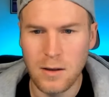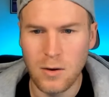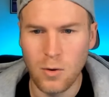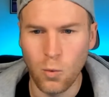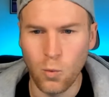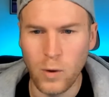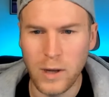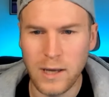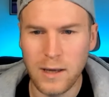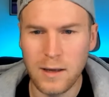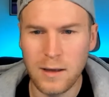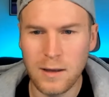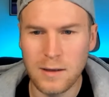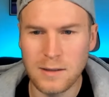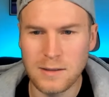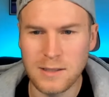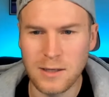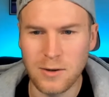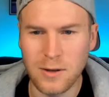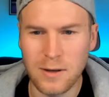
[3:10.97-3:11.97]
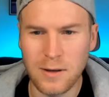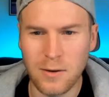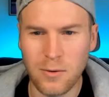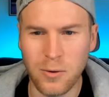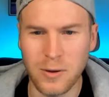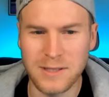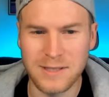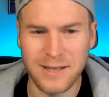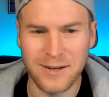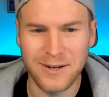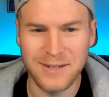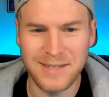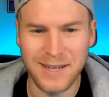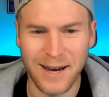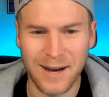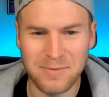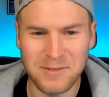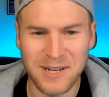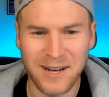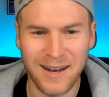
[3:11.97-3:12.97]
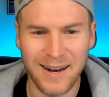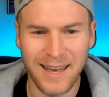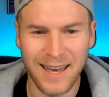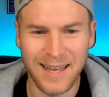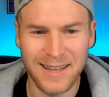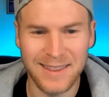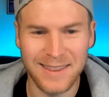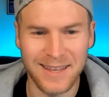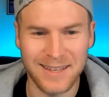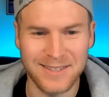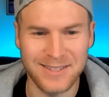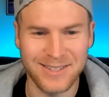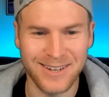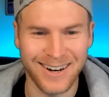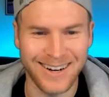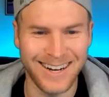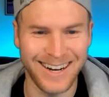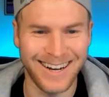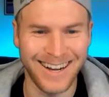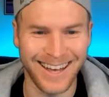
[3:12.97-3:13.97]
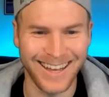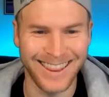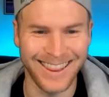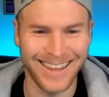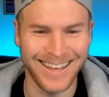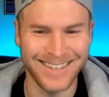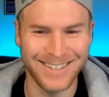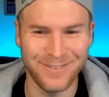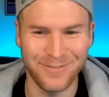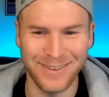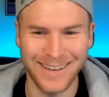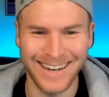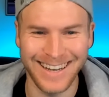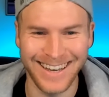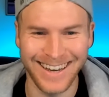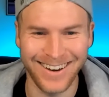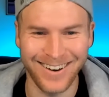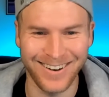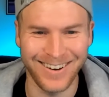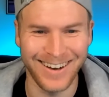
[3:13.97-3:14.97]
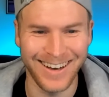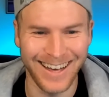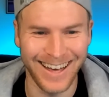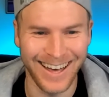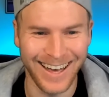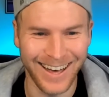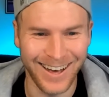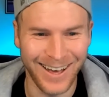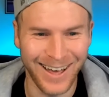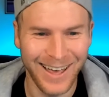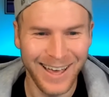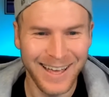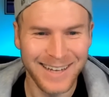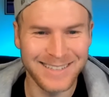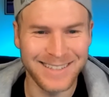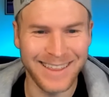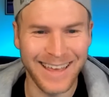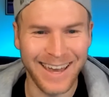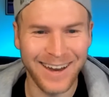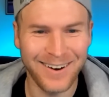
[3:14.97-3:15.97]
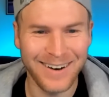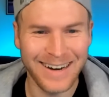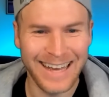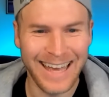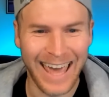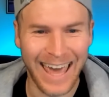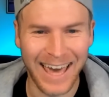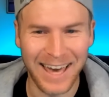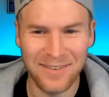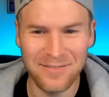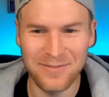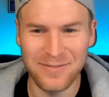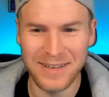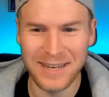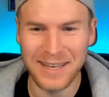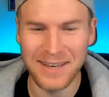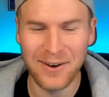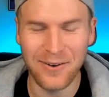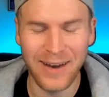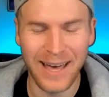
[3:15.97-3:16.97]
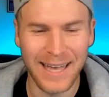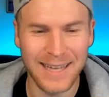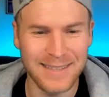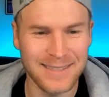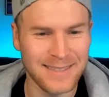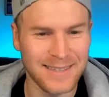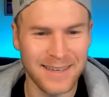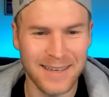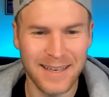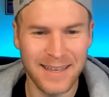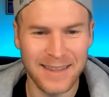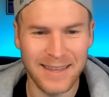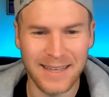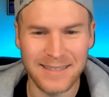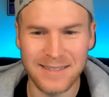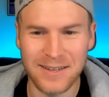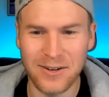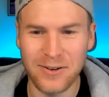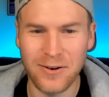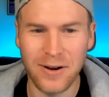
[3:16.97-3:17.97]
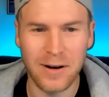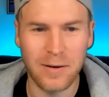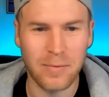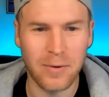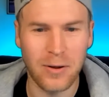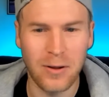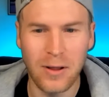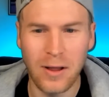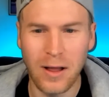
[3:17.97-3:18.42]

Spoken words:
Was there a Top Shot ad that started on this video? Do they already have video ads? That's incredible.